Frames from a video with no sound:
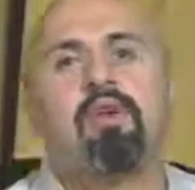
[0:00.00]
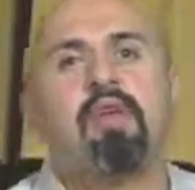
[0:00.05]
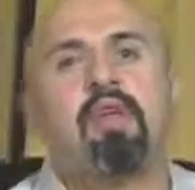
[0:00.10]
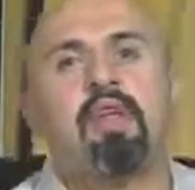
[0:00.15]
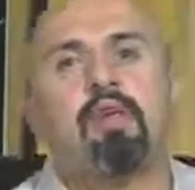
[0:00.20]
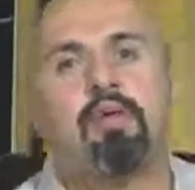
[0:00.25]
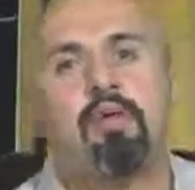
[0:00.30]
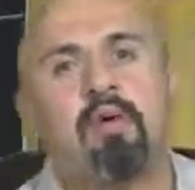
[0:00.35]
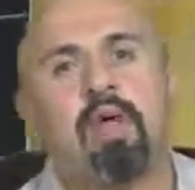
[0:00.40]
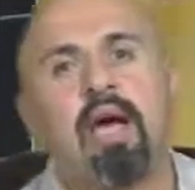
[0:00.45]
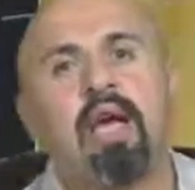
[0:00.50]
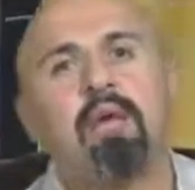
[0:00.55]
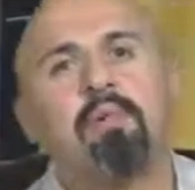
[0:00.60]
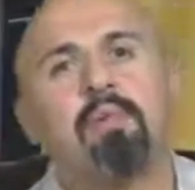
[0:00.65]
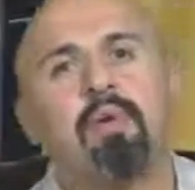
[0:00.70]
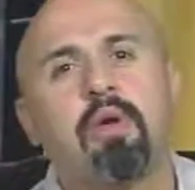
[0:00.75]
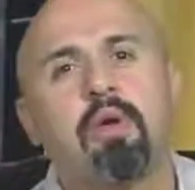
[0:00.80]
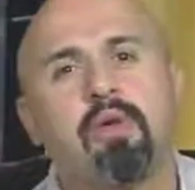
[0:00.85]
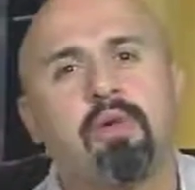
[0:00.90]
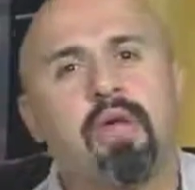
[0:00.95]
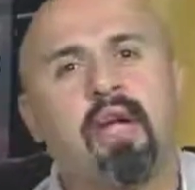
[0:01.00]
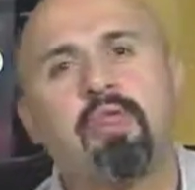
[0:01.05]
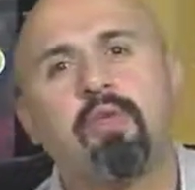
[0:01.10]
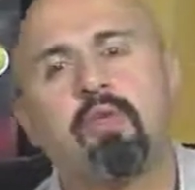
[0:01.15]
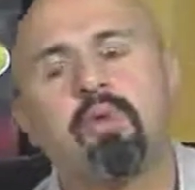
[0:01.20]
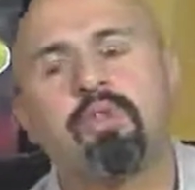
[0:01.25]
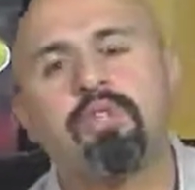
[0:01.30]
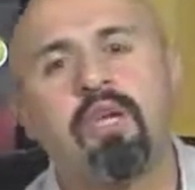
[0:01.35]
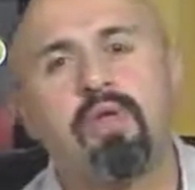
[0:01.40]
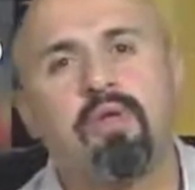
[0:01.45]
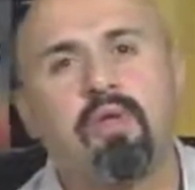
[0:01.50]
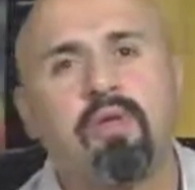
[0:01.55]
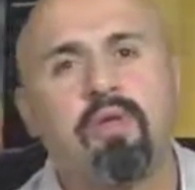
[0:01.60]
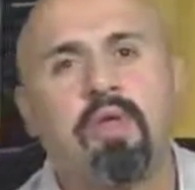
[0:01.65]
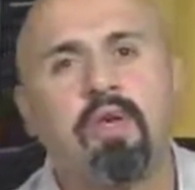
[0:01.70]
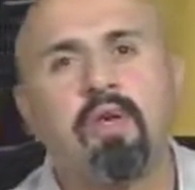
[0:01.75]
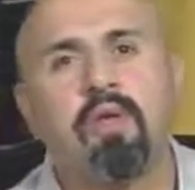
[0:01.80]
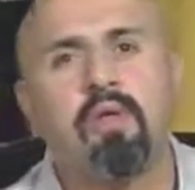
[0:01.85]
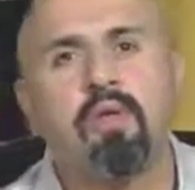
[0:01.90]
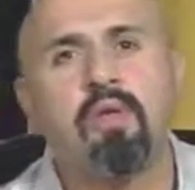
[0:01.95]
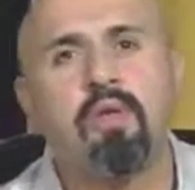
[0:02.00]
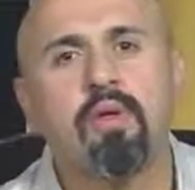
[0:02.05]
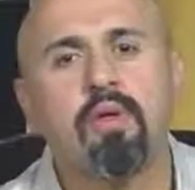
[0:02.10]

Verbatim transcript: an Israelite because that's what Jesus is.